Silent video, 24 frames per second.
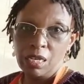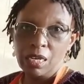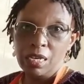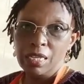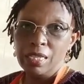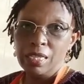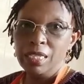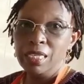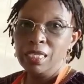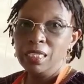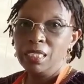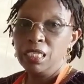
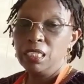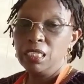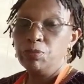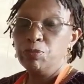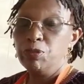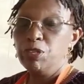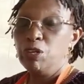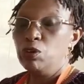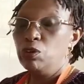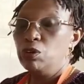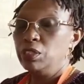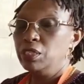This is
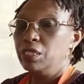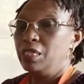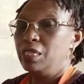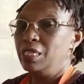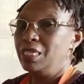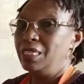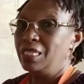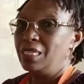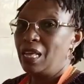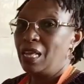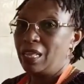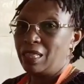because
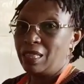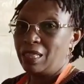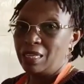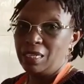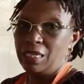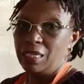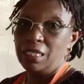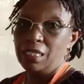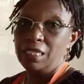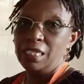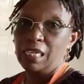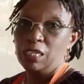these are
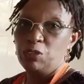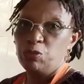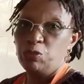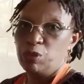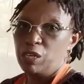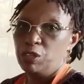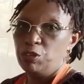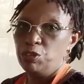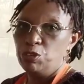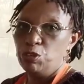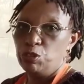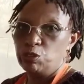things that we are
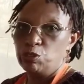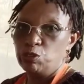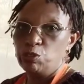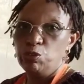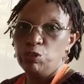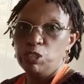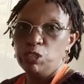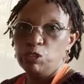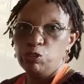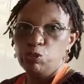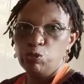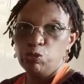not
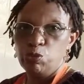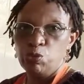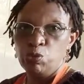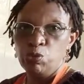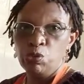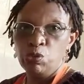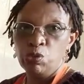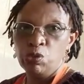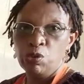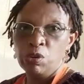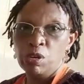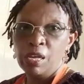going to
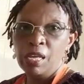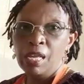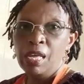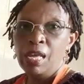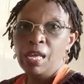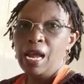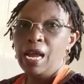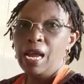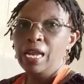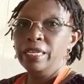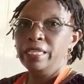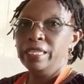cook,
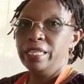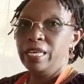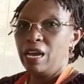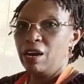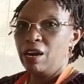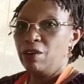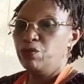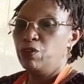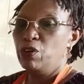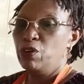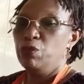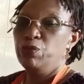and
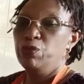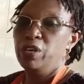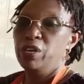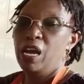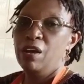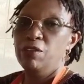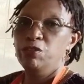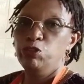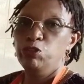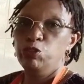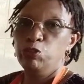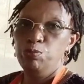therefore we
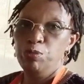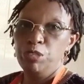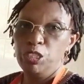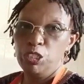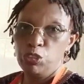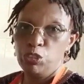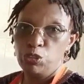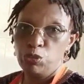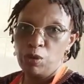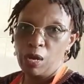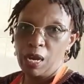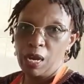have to be
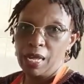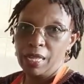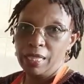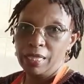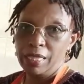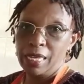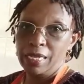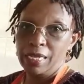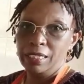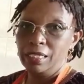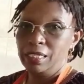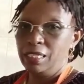sure
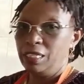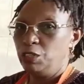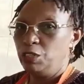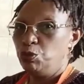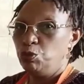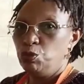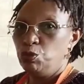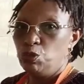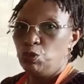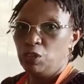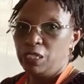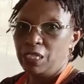that they do
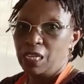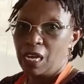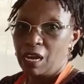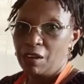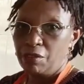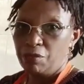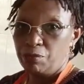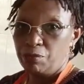not have